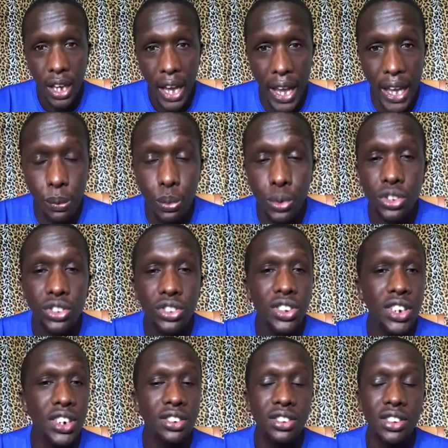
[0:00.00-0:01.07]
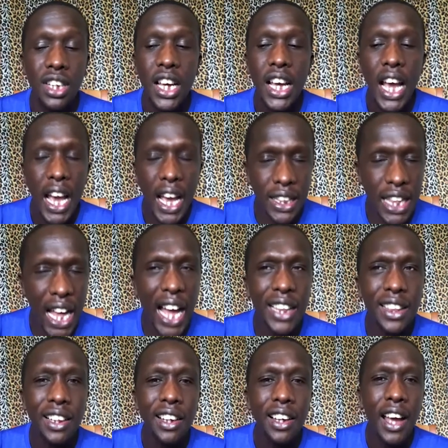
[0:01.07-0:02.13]
It was just eh, that
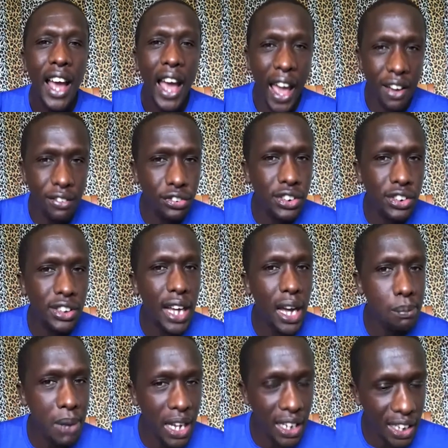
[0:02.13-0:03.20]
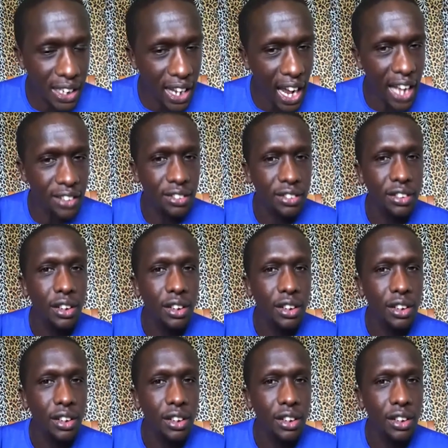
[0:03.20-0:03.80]
every time I get asked,